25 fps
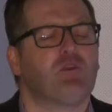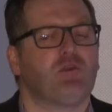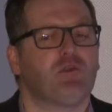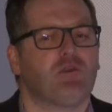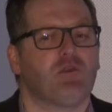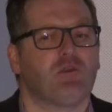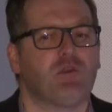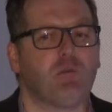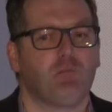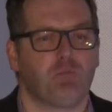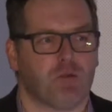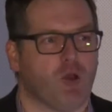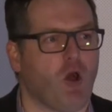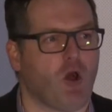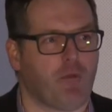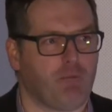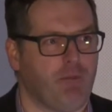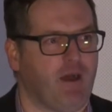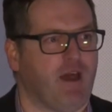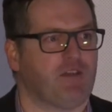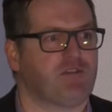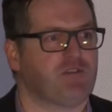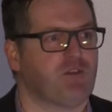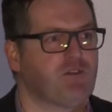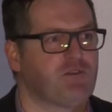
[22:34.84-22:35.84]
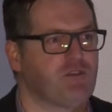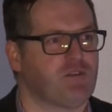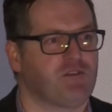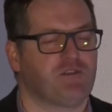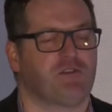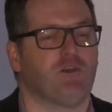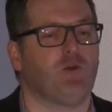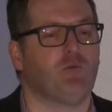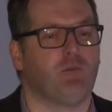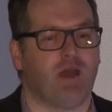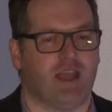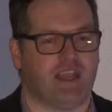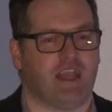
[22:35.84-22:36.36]
The blockbusters are
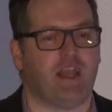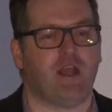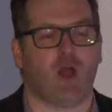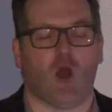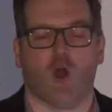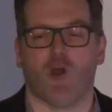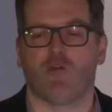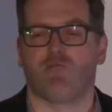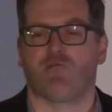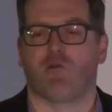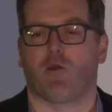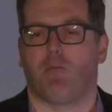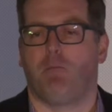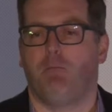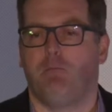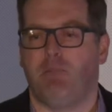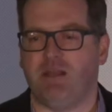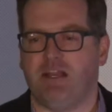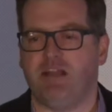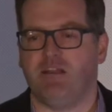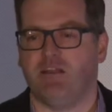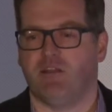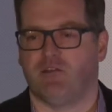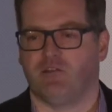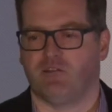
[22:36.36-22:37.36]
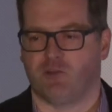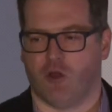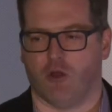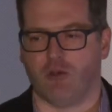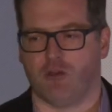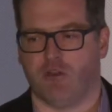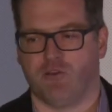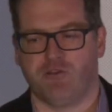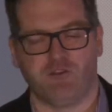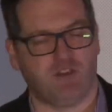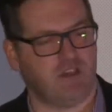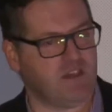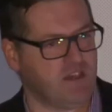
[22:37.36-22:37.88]
still making over $1 billion
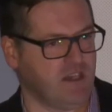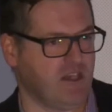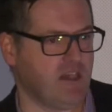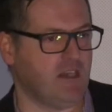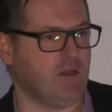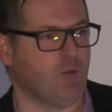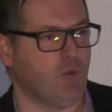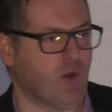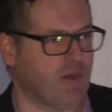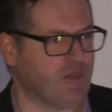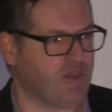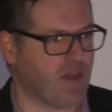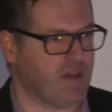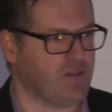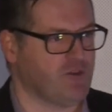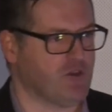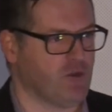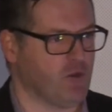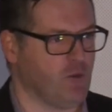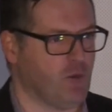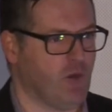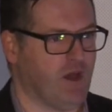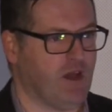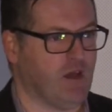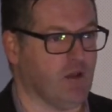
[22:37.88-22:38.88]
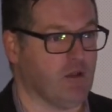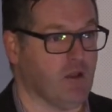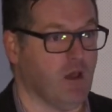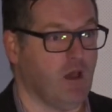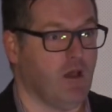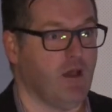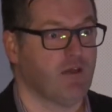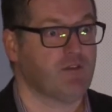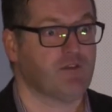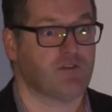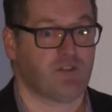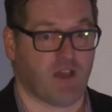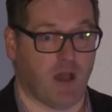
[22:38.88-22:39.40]
a year when they do well.
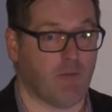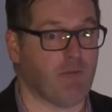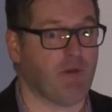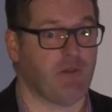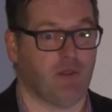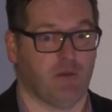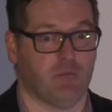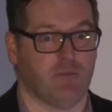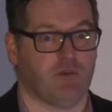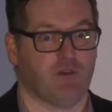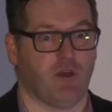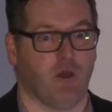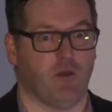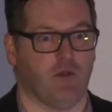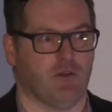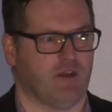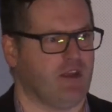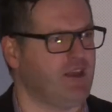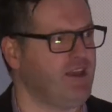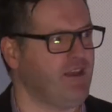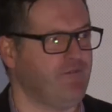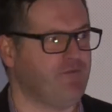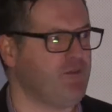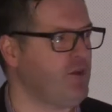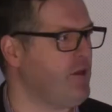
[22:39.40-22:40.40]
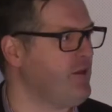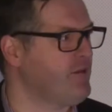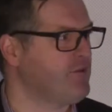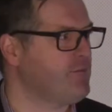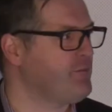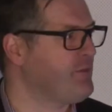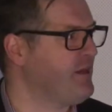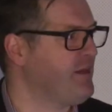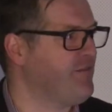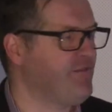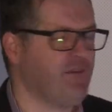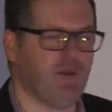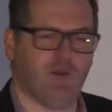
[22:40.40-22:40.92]
Some of them don't.
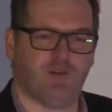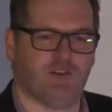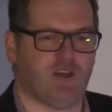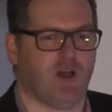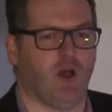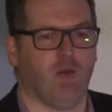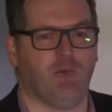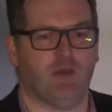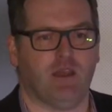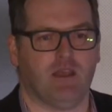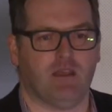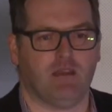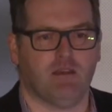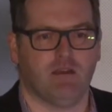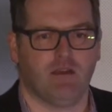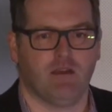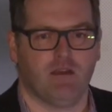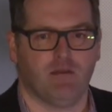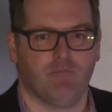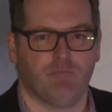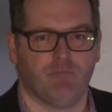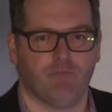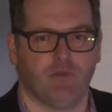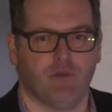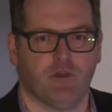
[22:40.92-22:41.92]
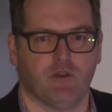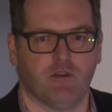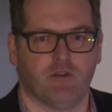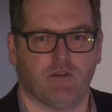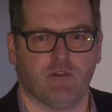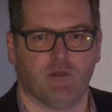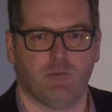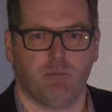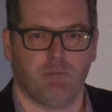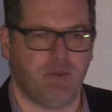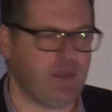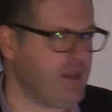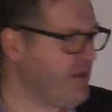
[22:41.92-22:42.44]
But if you tell me that
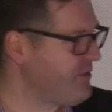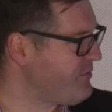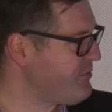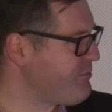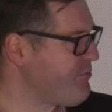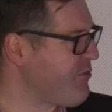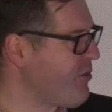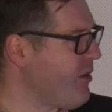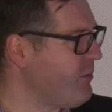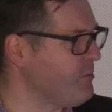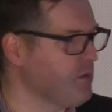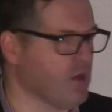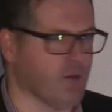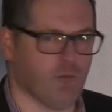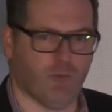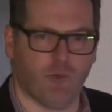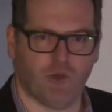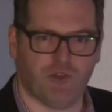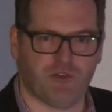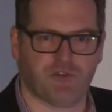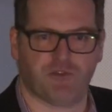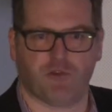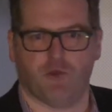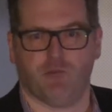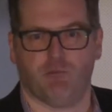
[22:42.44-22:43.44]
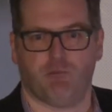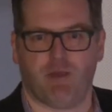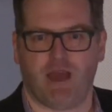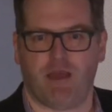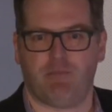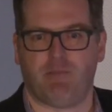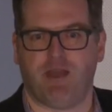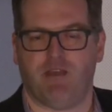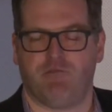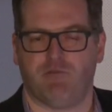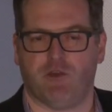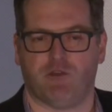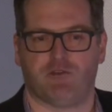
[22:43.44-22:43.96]
the biggest problem with
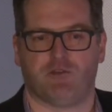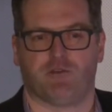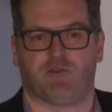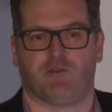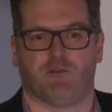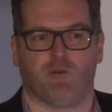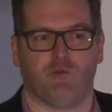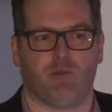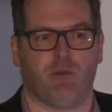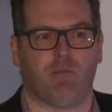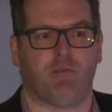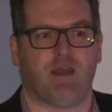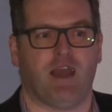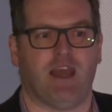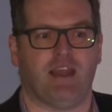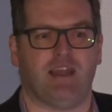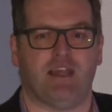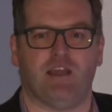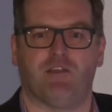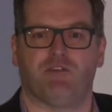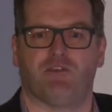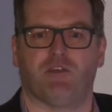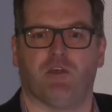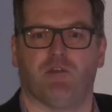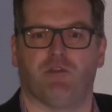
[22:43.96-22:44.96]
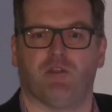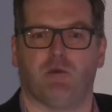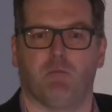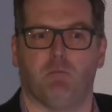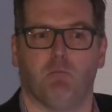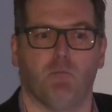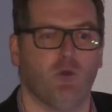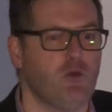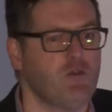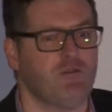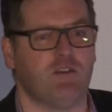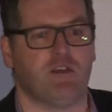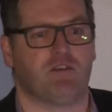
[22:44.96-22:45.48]
Batman versus Superman is that the
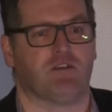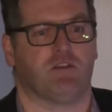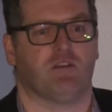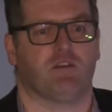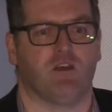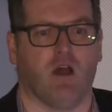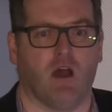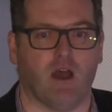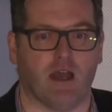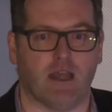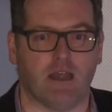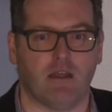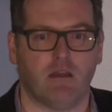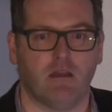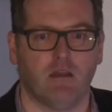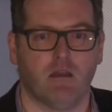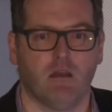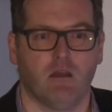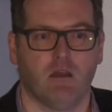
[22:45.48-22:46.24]
movies are dying,